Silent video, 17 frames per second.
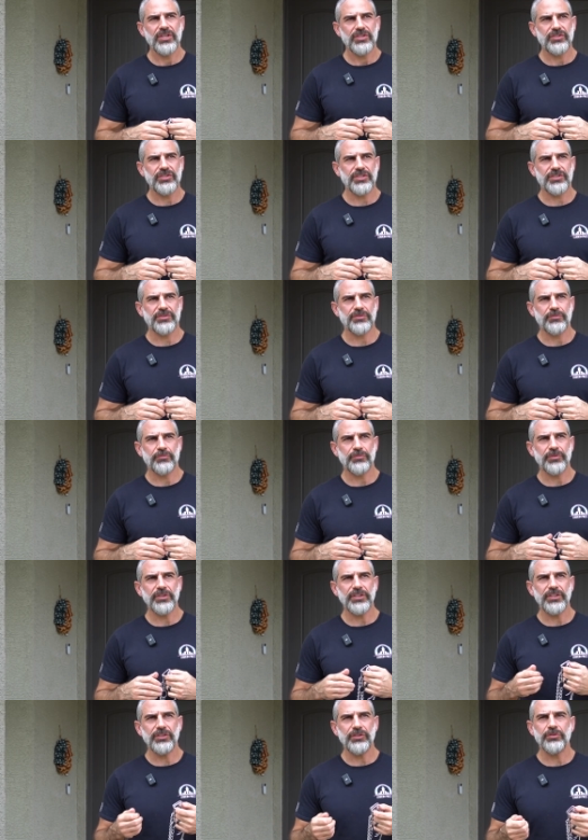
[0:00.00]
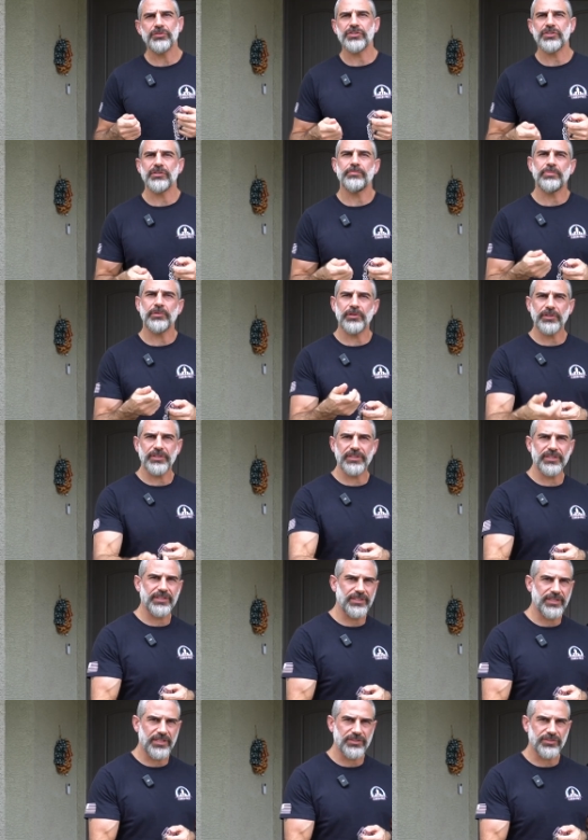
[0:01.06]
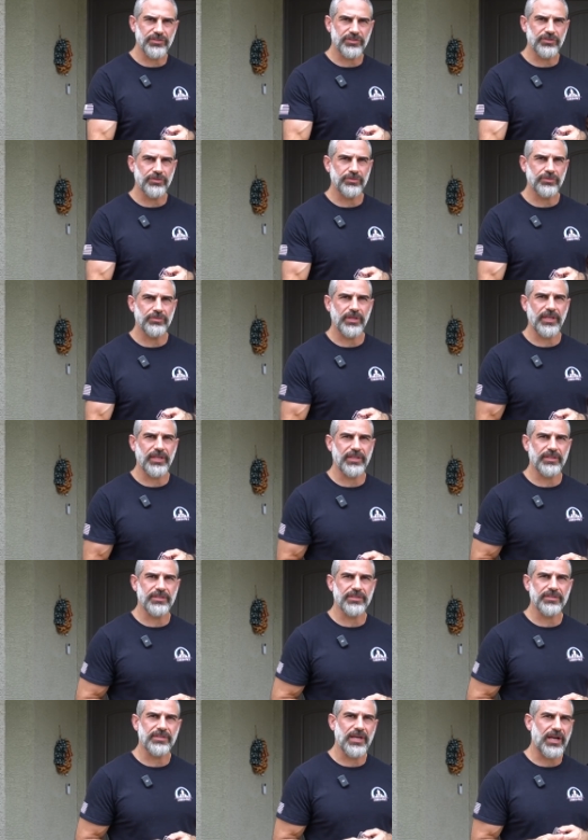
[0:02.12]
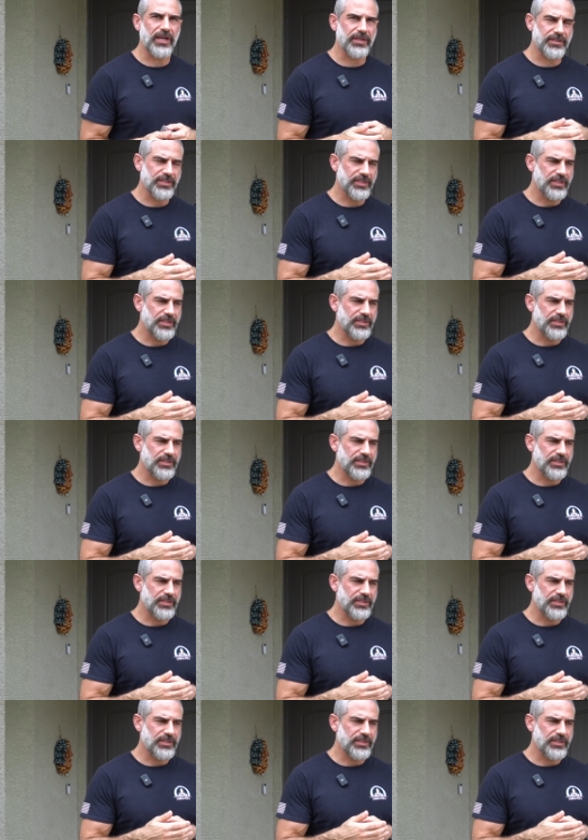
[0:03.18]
just really used to pulling against you and not